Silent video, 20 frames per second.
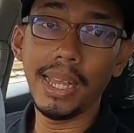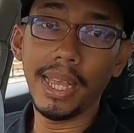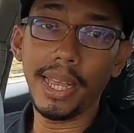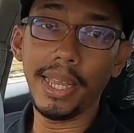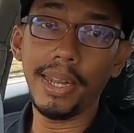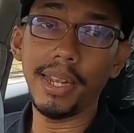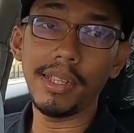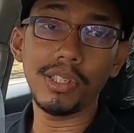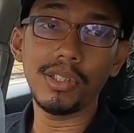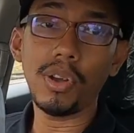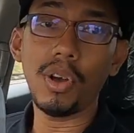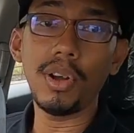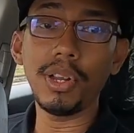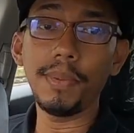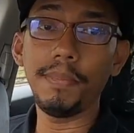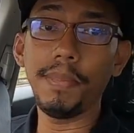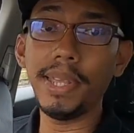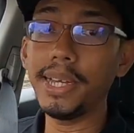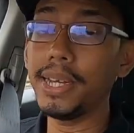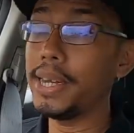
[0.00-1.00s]
it is on
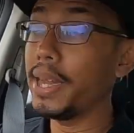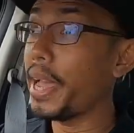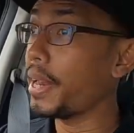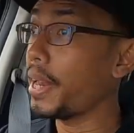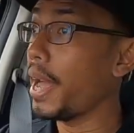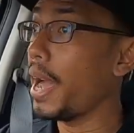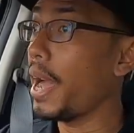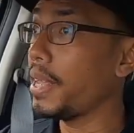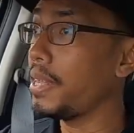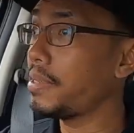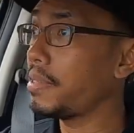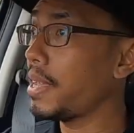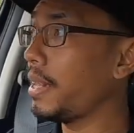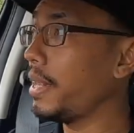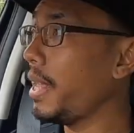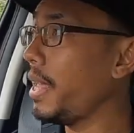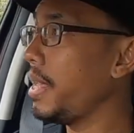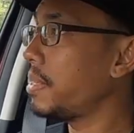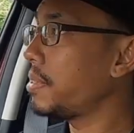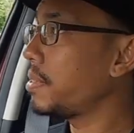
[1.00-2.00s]
a bigger and higher
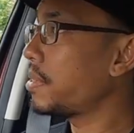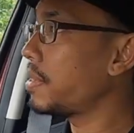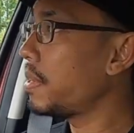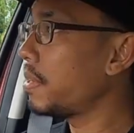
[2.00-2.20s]
setting.